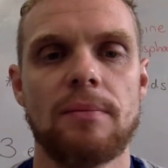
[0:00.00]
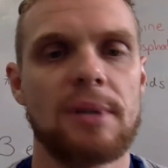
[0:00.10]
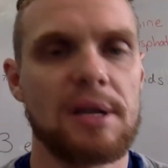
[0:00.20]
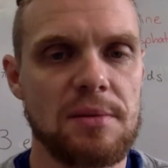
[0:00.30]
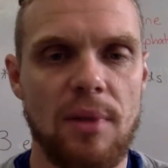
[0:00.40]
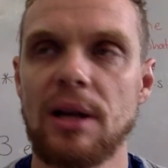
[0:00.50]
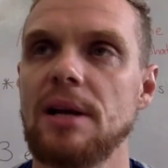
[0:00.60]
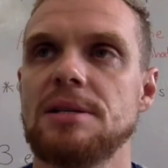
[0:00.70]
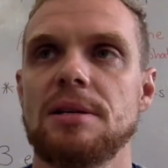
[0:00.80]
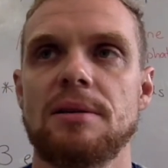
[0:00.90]
lesson by
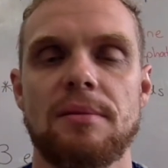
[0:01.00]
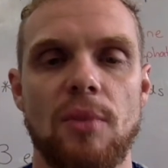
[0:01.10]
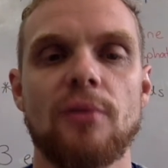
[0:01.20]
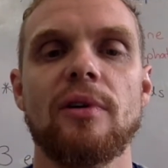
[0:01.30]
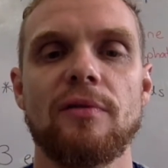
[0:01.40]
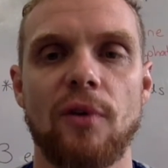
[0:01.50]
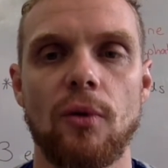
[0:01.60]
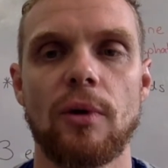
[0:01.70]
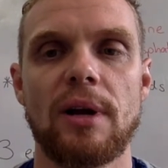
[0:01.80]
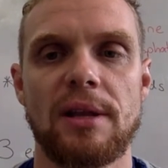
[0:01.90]
lesson moving
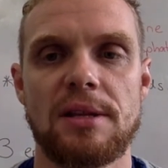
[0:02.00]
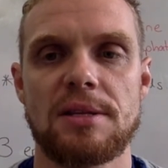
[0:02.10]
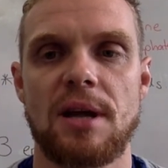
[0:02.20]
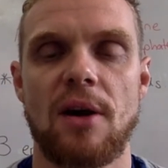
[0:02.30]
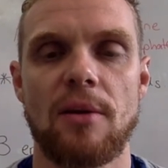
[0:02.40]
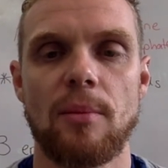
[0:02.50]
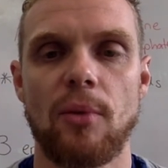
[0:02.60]
forward at this current